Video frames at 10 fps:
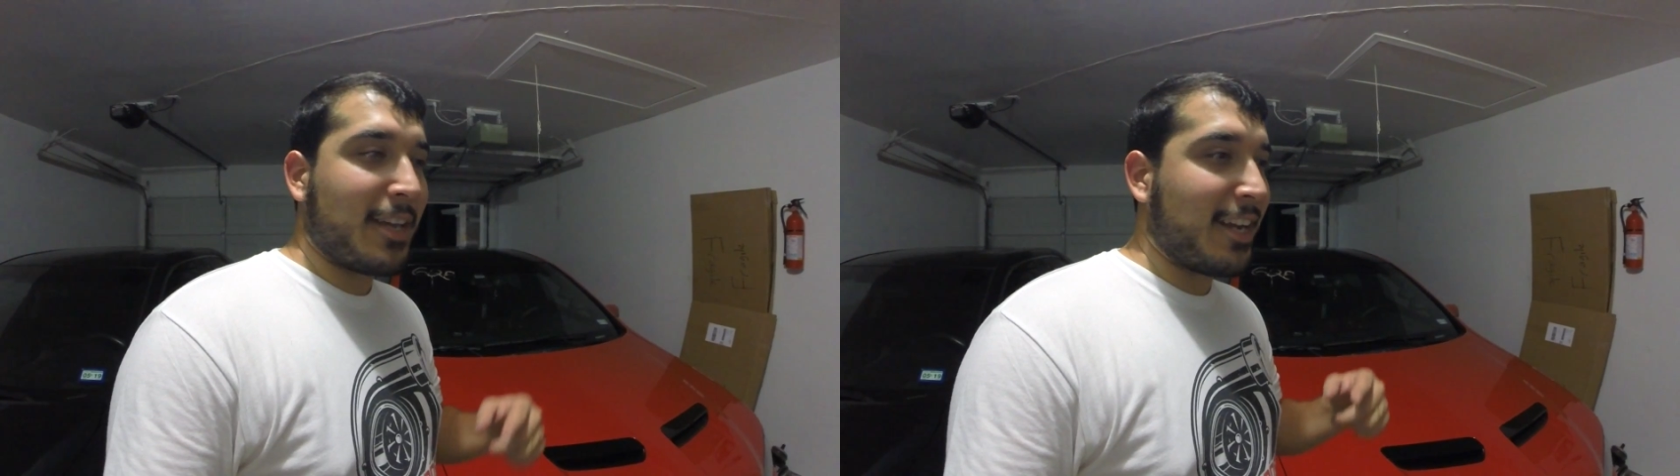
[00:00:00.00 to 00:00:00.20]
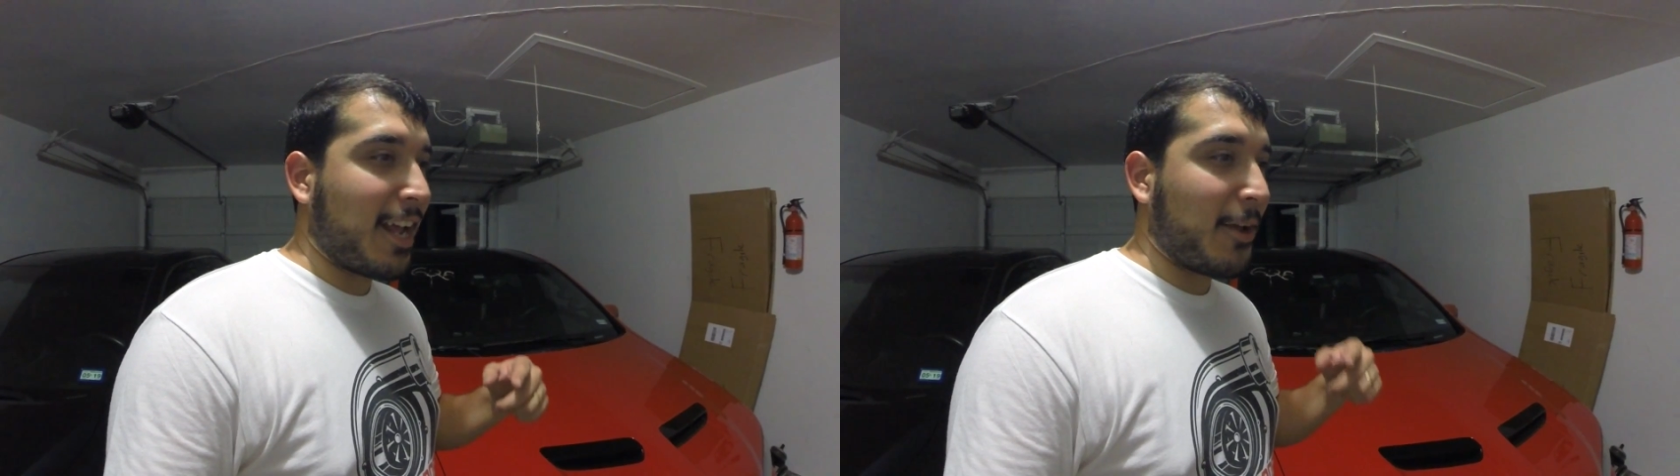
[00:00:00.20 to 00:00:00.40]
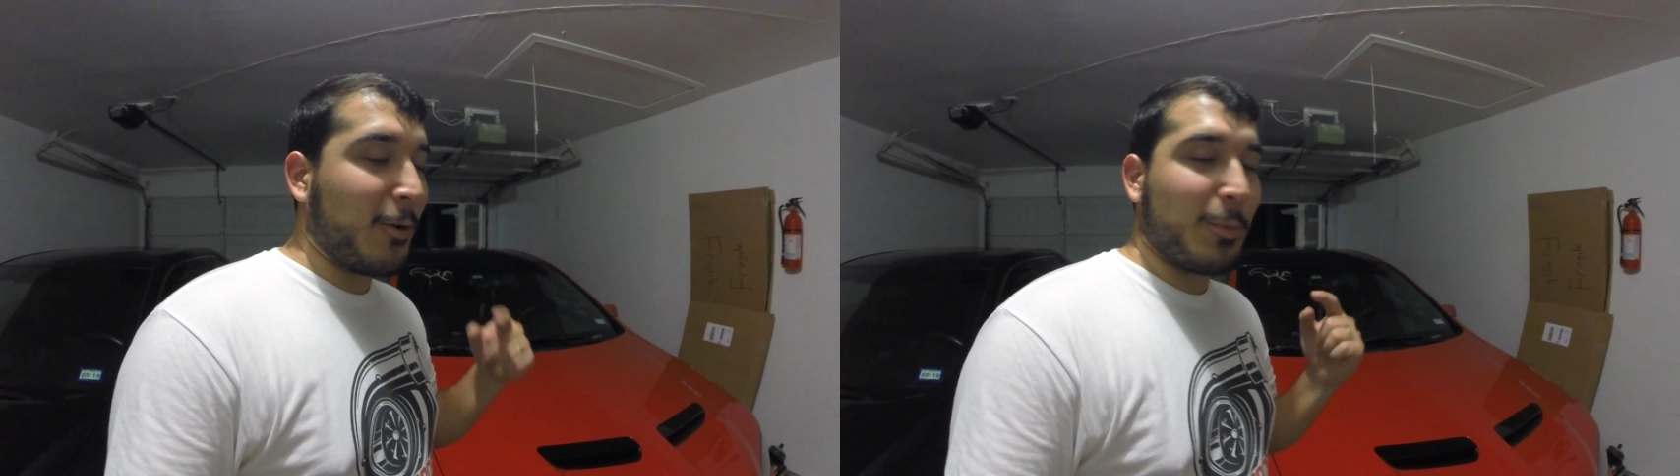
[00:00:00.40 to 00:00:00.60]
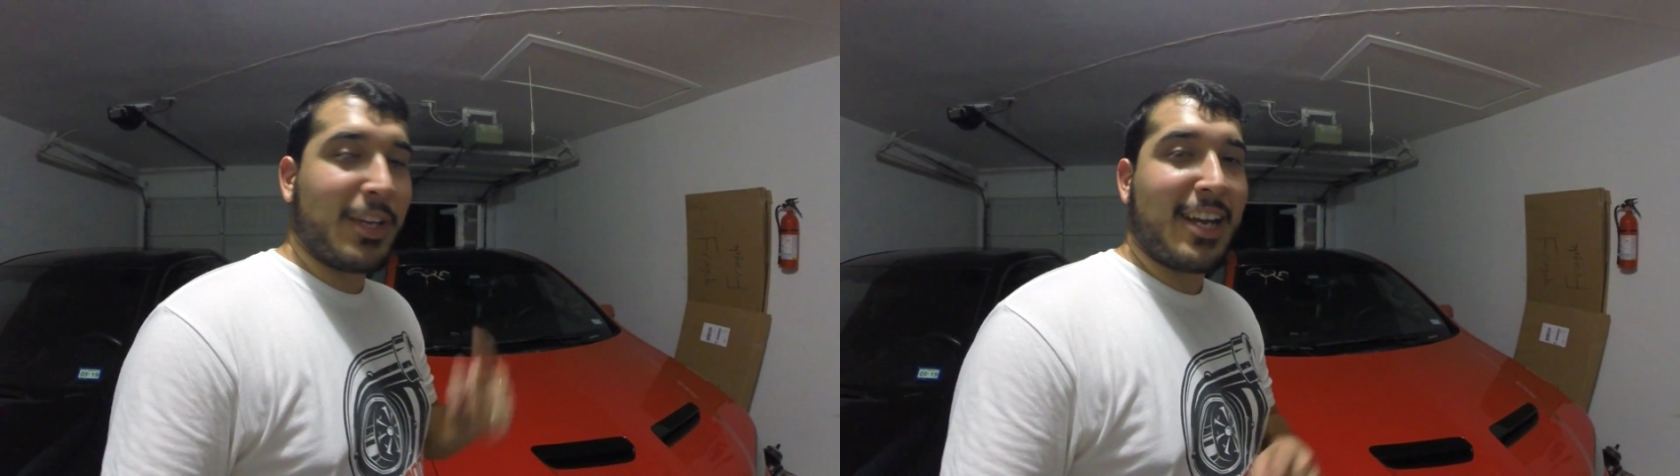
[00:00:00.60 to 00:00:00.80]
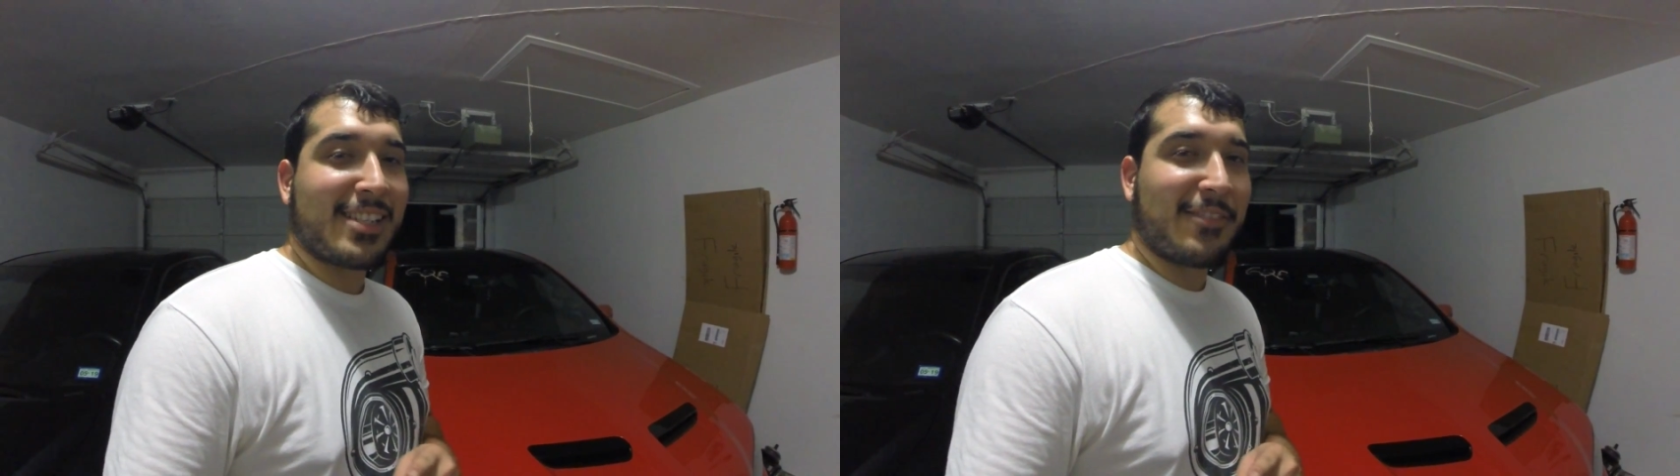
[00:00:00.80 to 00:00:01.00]
and I hope
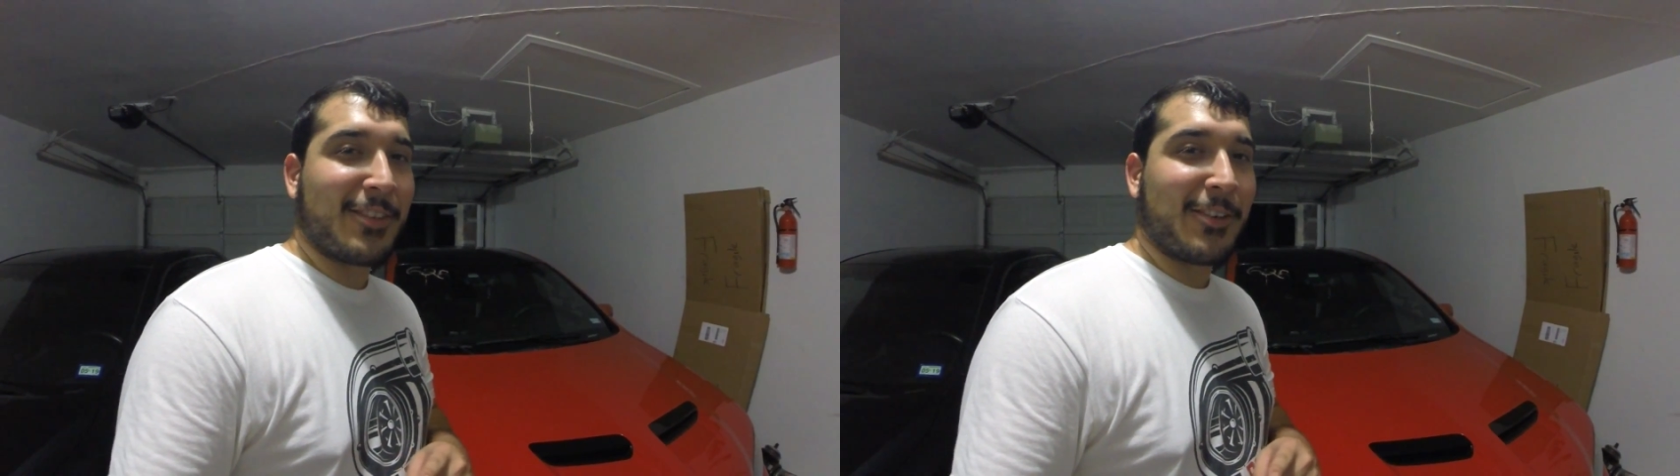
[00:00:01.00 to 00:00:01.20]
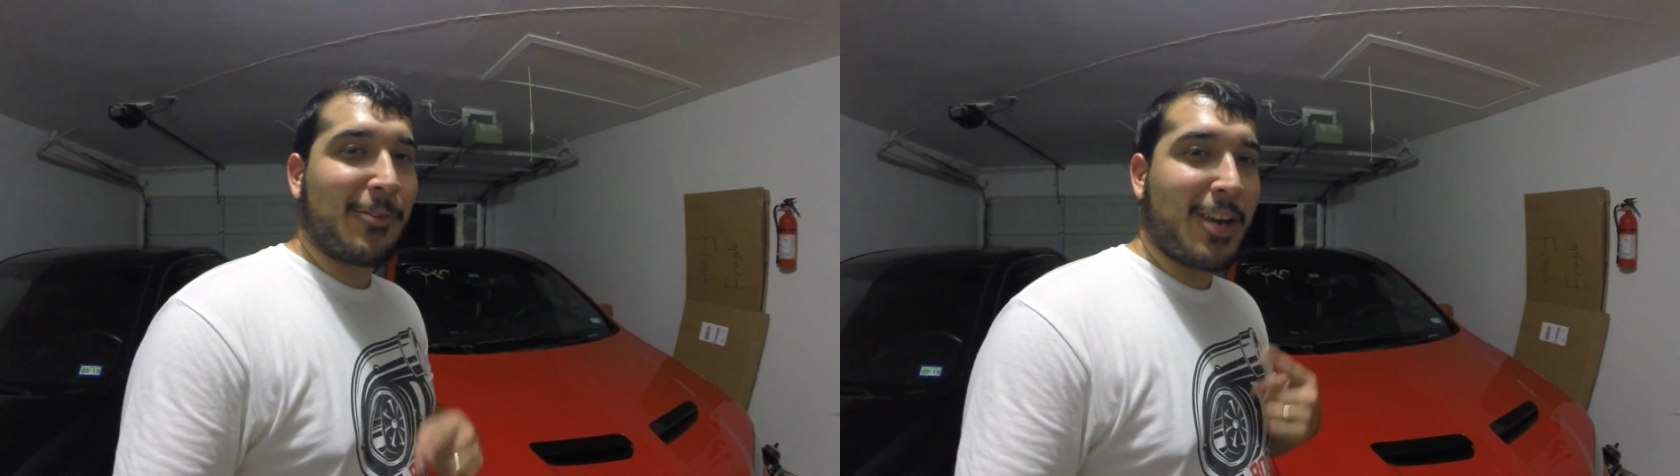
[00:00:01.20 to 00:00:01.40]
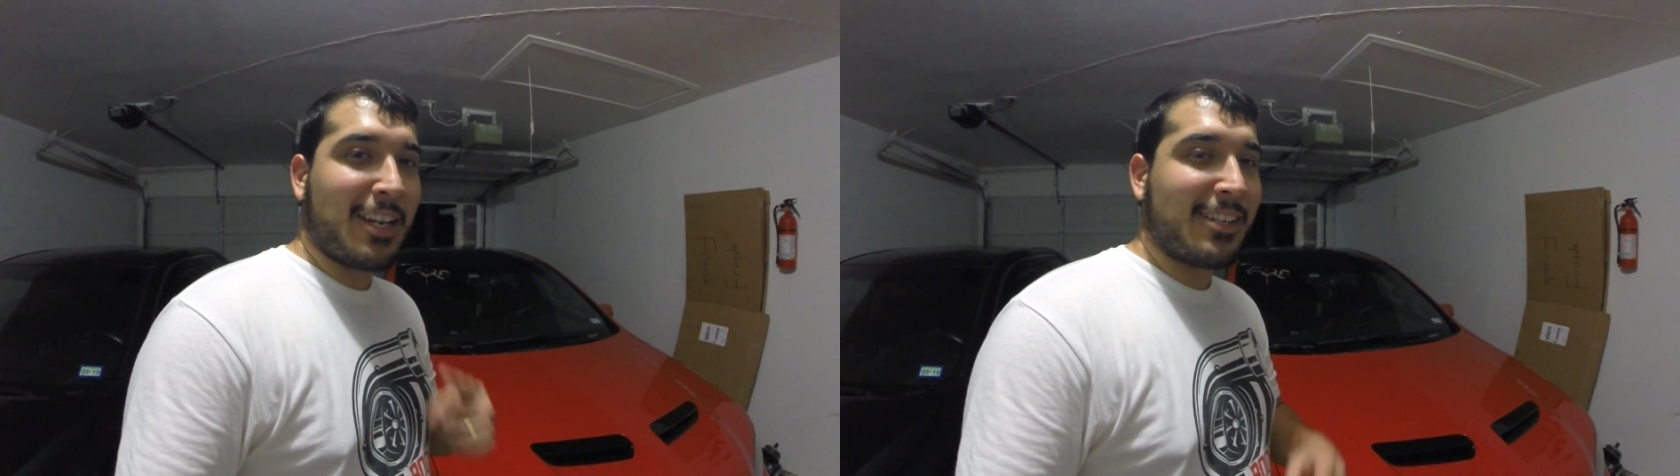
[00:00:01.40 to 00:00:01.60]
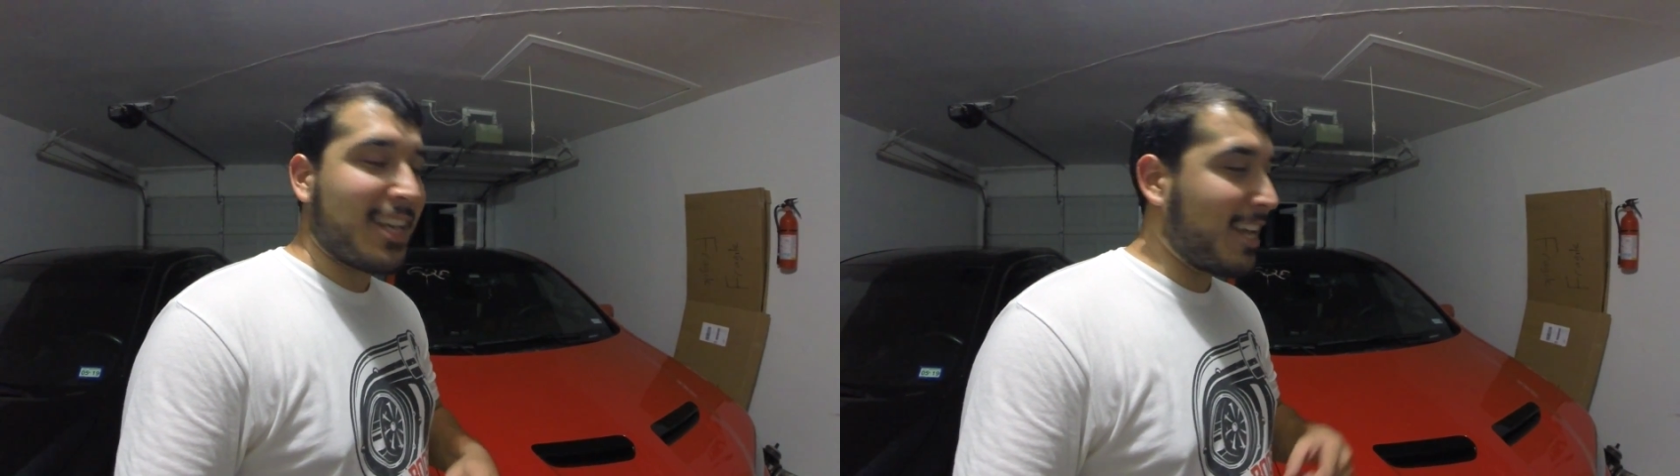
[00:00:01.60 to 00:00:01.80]
you guys have a great